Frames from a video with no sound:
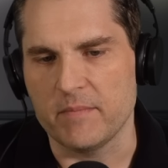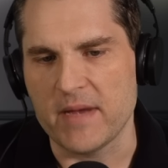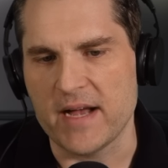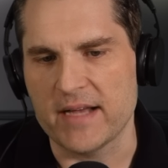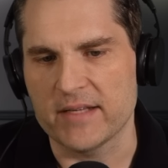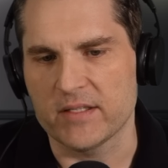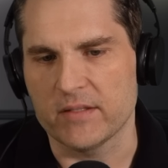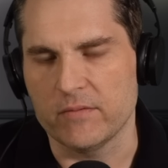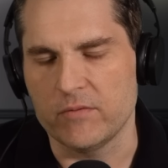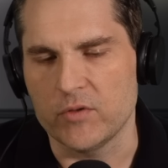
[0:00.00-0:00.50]

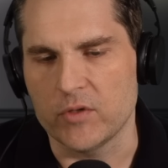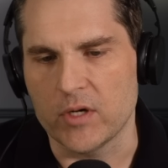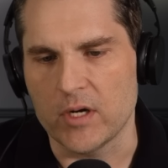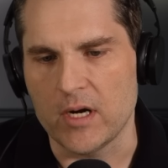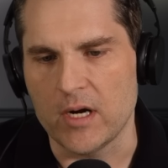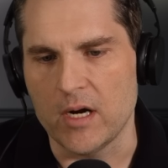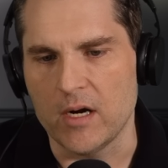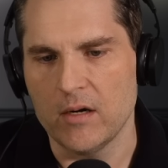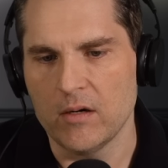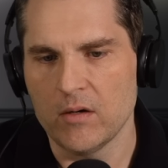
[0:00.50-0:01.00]
massive
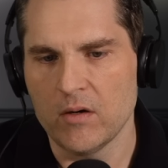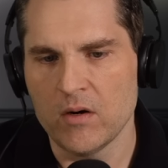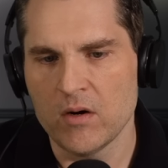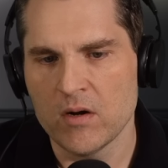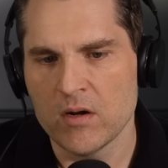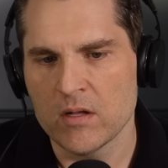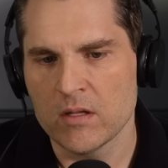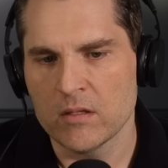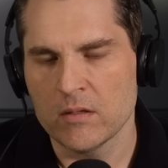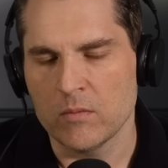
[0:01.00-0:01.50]
draw
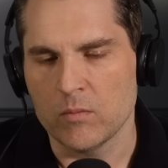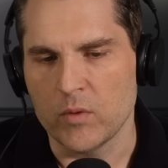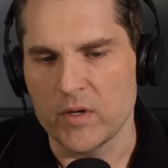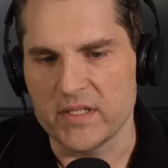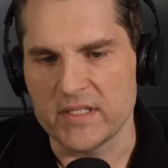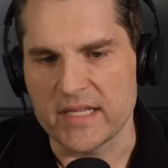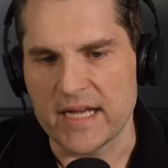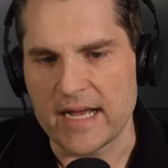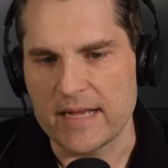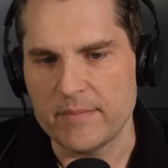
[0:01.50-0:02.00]

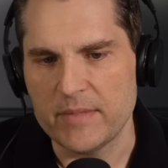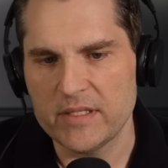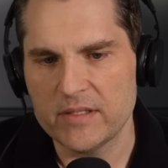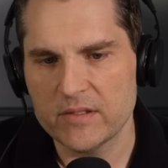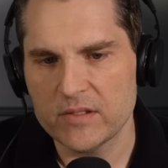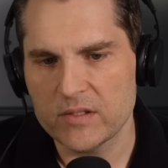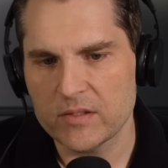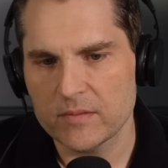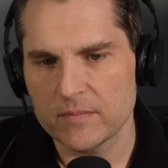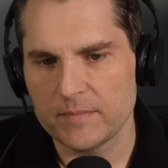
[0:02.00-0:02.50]
with
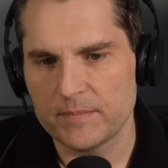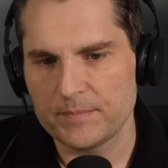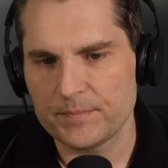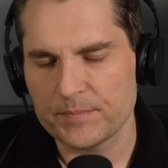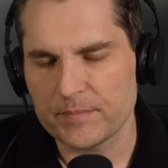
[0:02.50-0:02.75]
diamonds.